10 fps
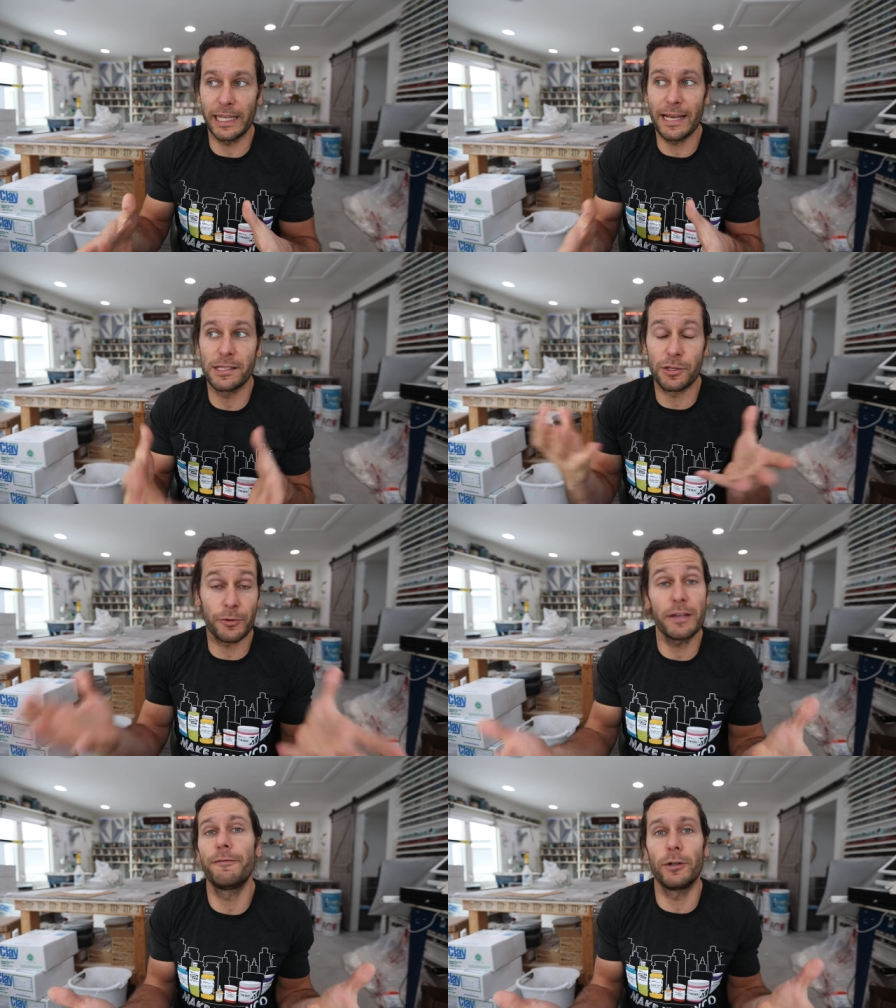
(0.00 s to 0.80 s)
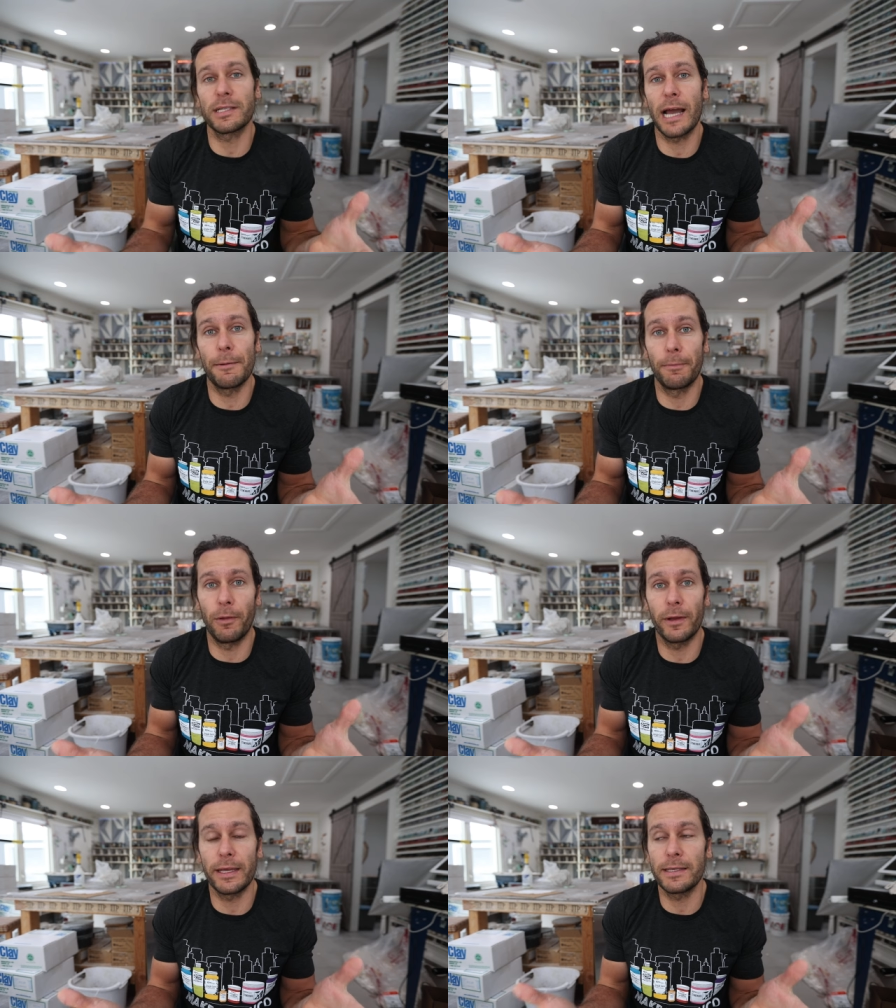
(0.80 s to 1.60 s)
He has three full-time
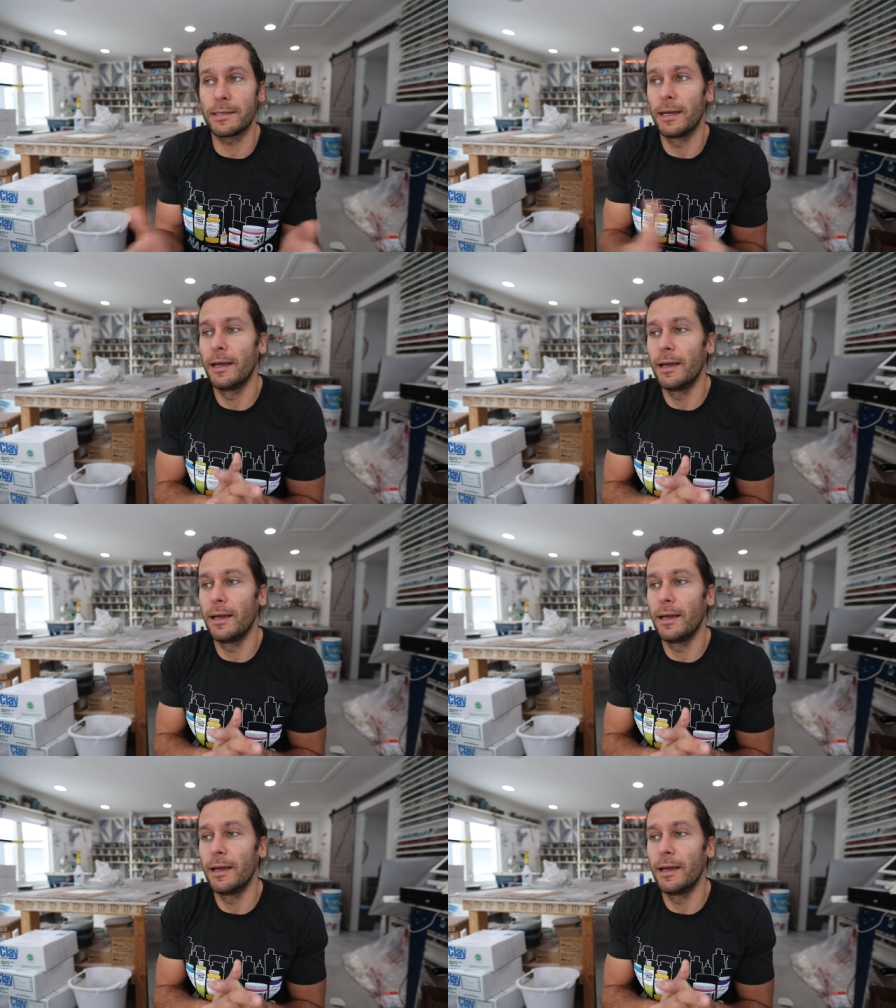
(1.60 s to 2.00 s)
employees.